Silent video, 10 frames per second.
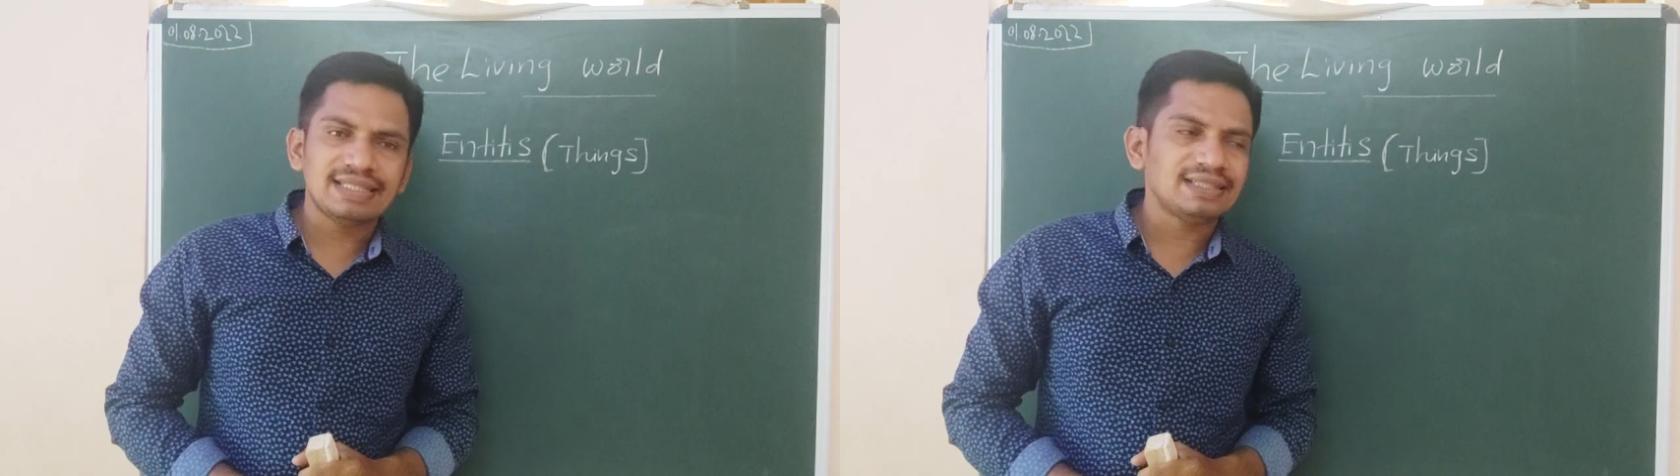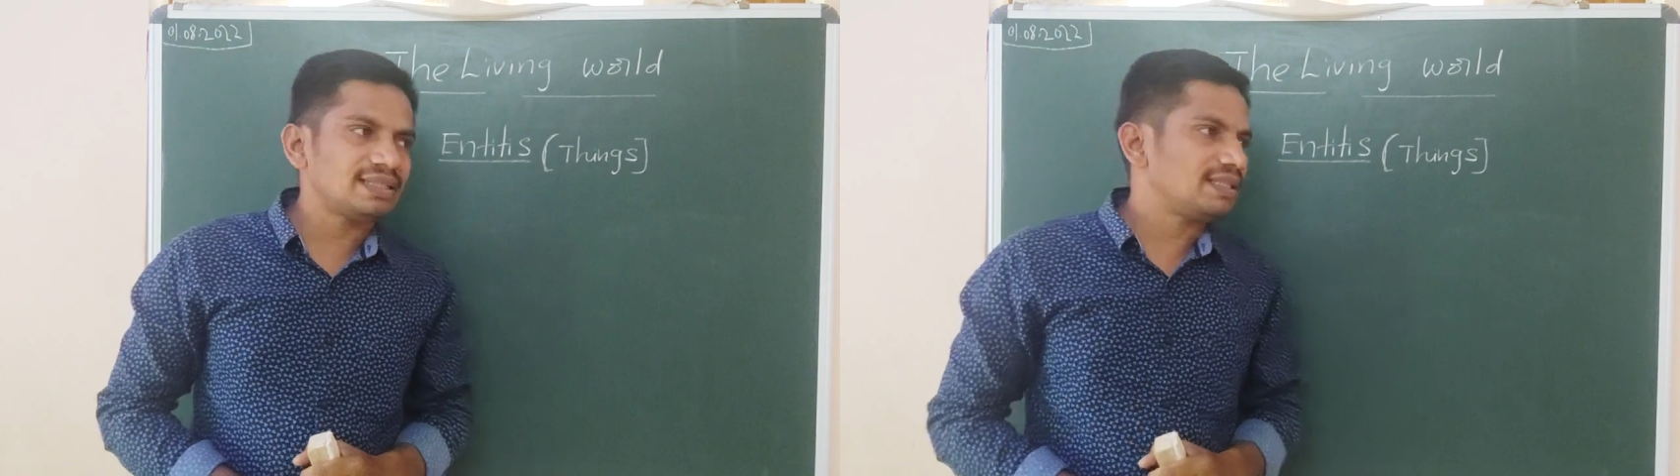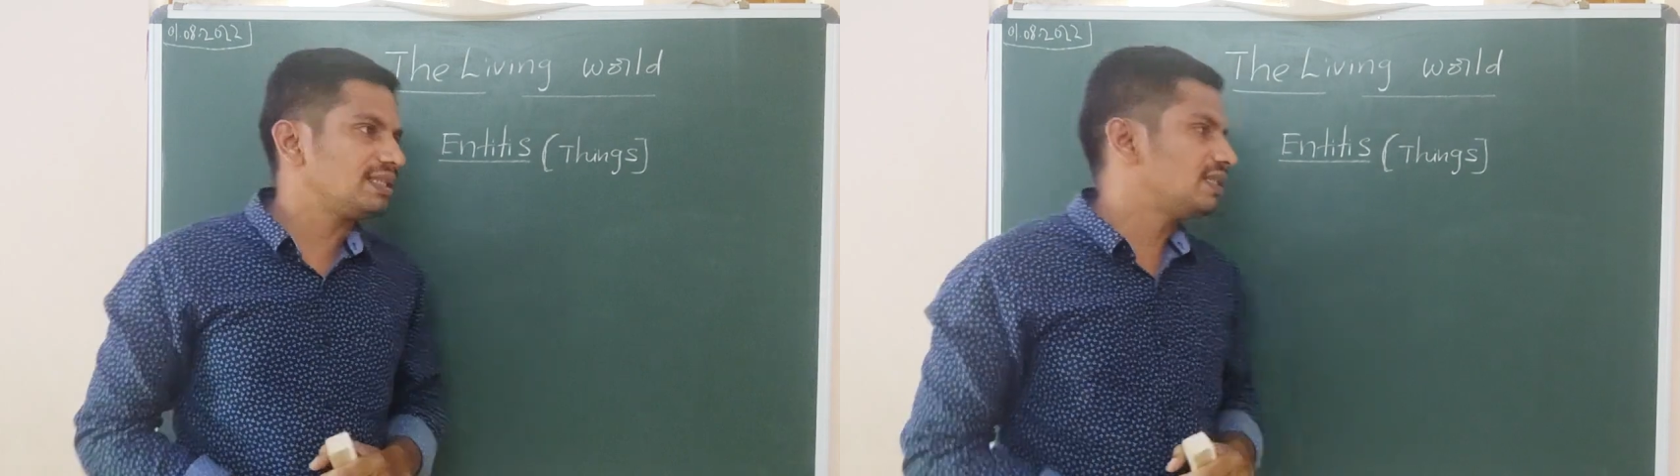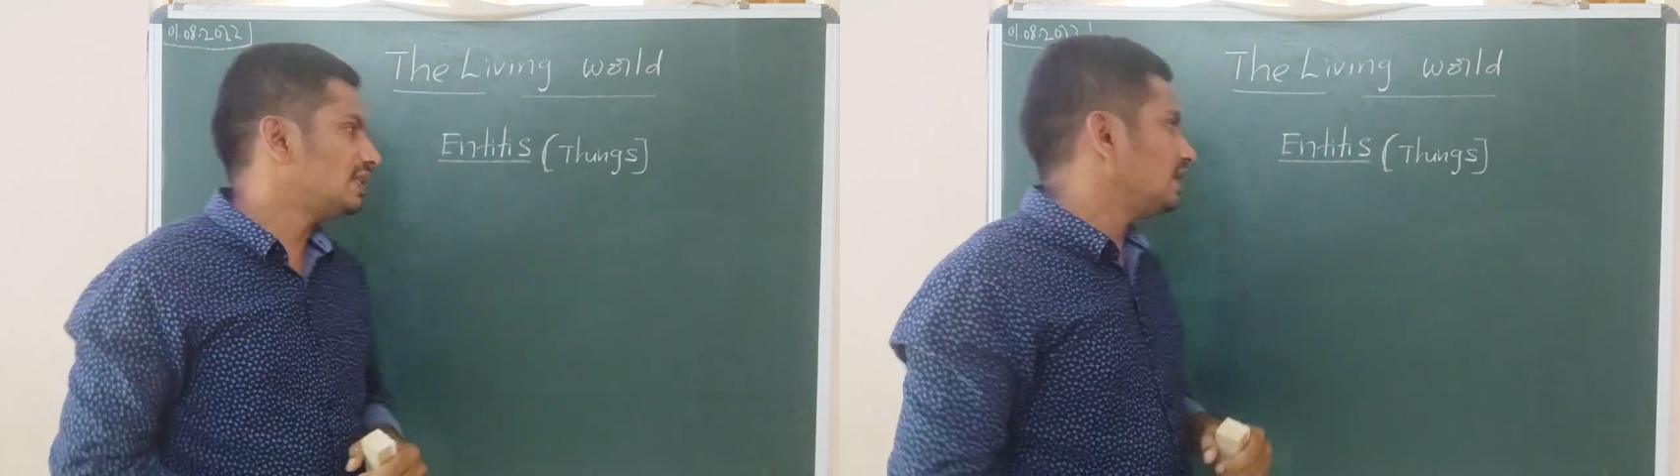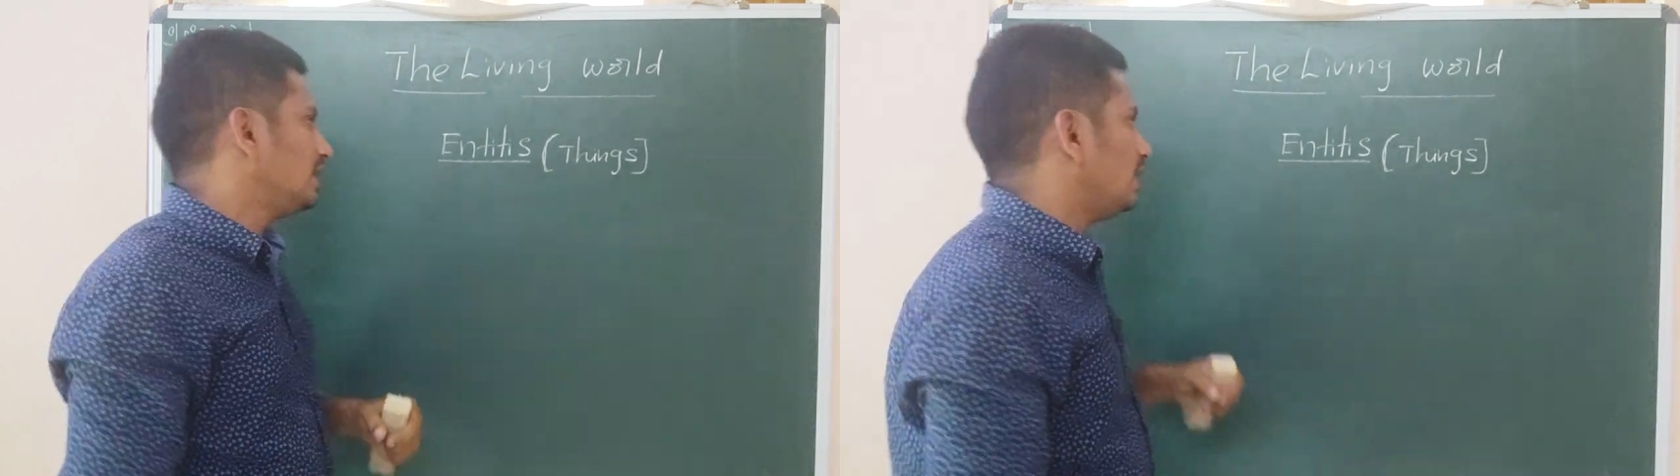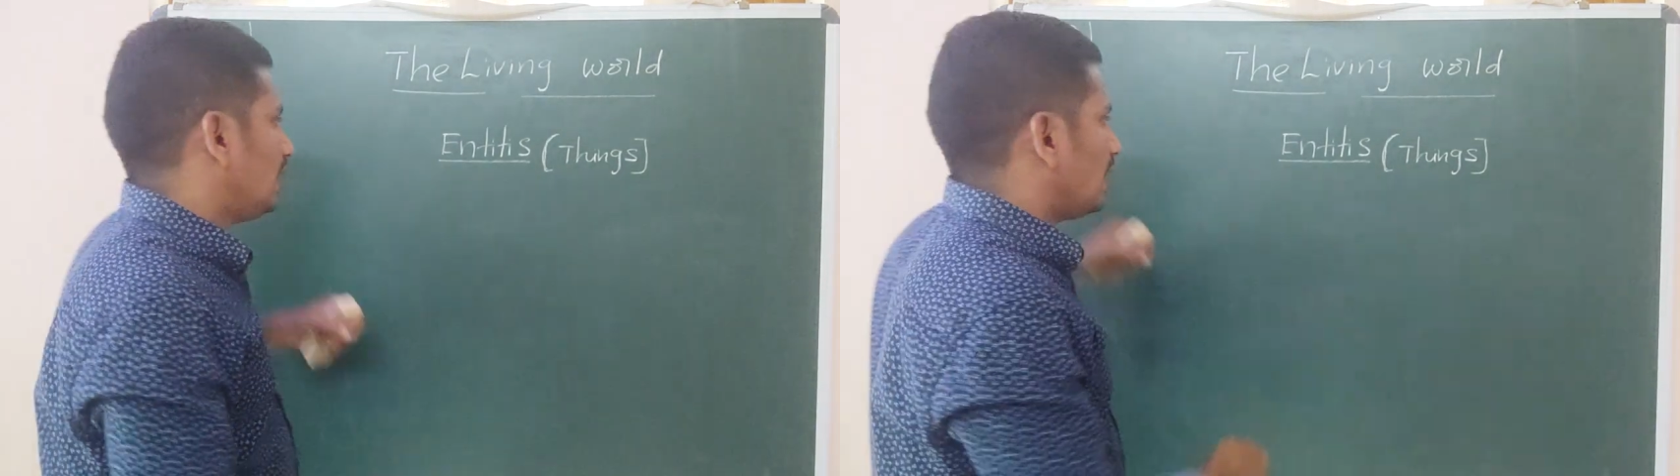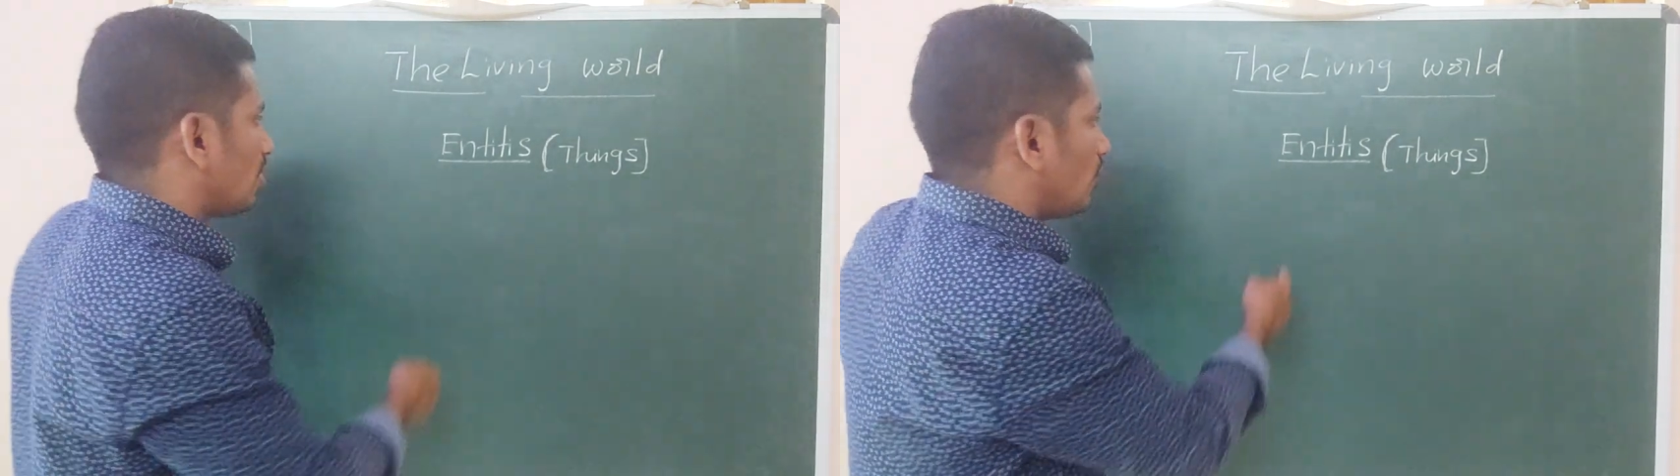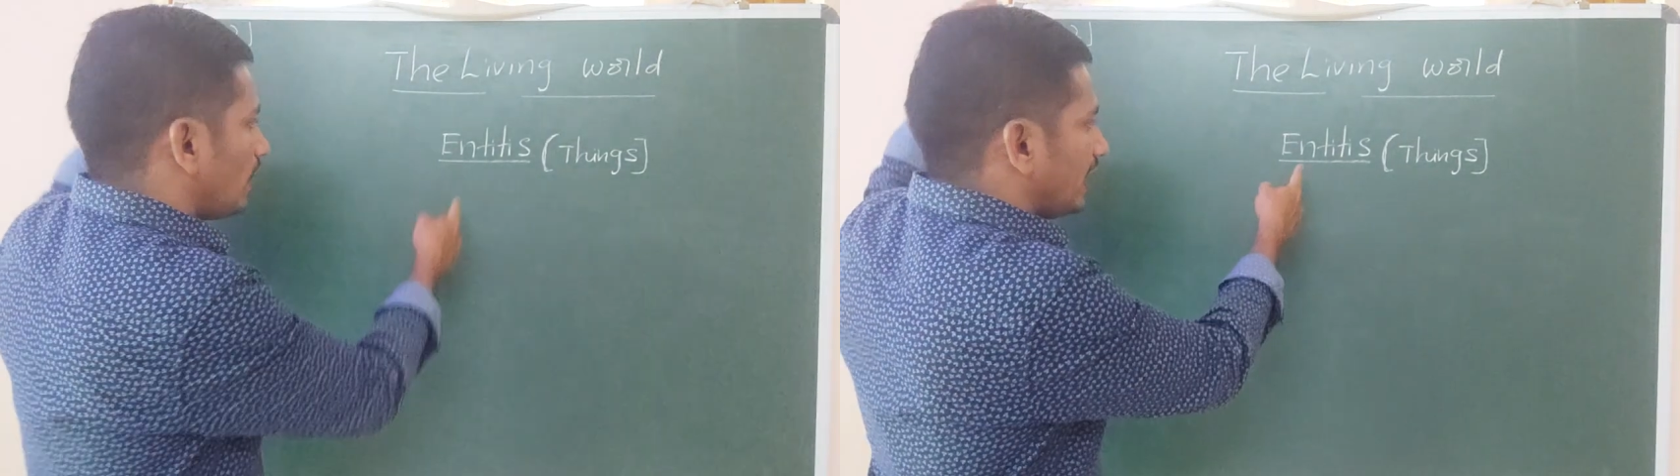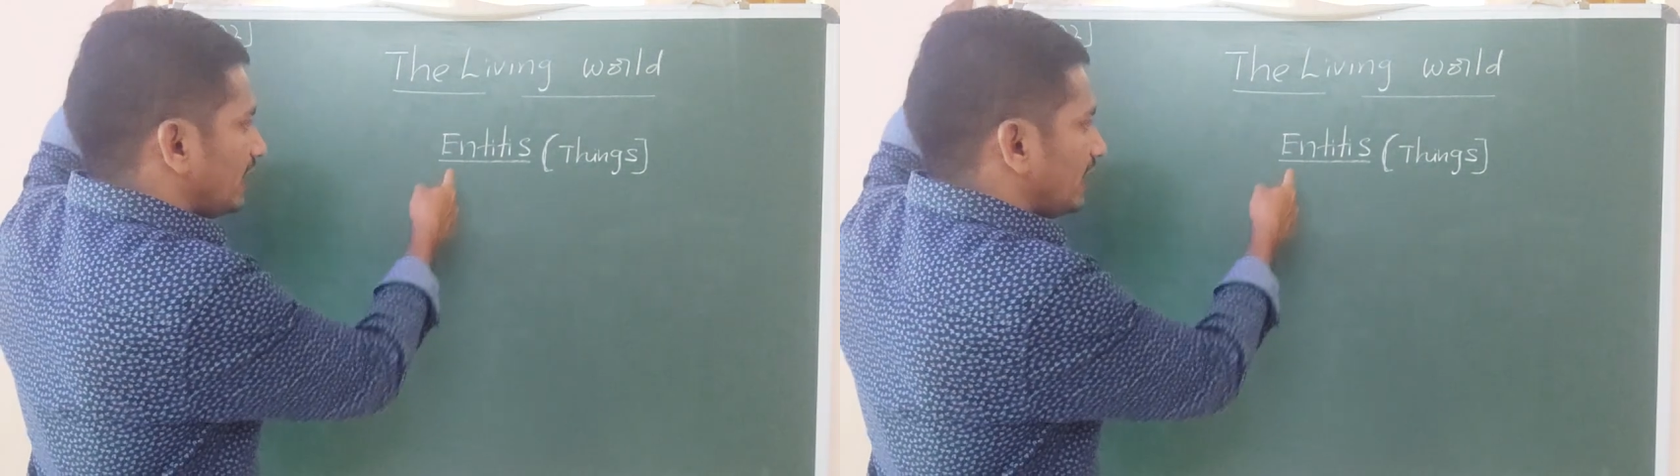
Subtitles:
things called